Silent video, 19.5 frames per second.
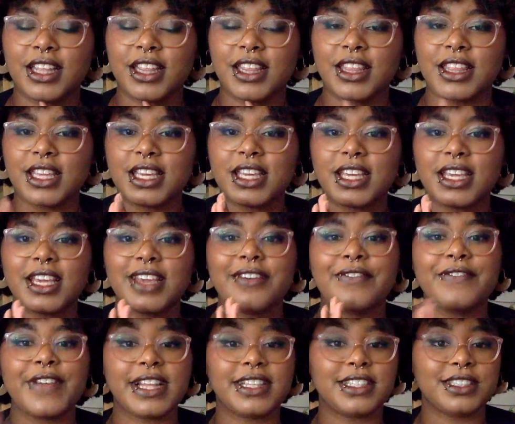the
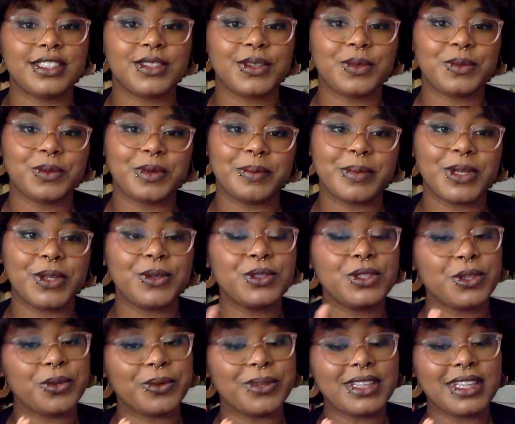faceless old woman who
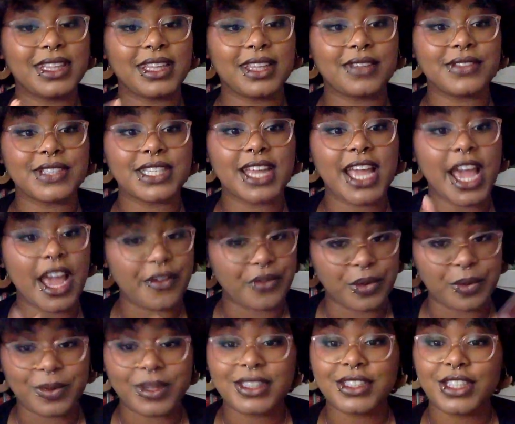secretly lives in
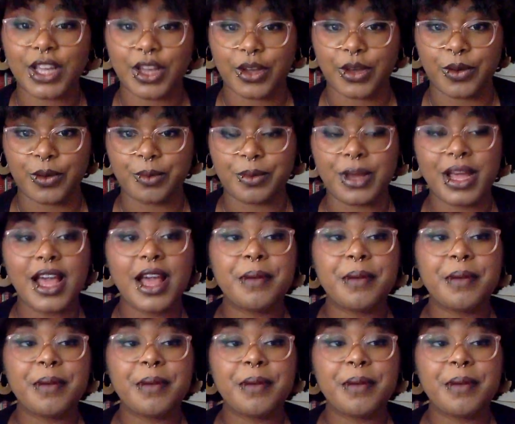everyone's home,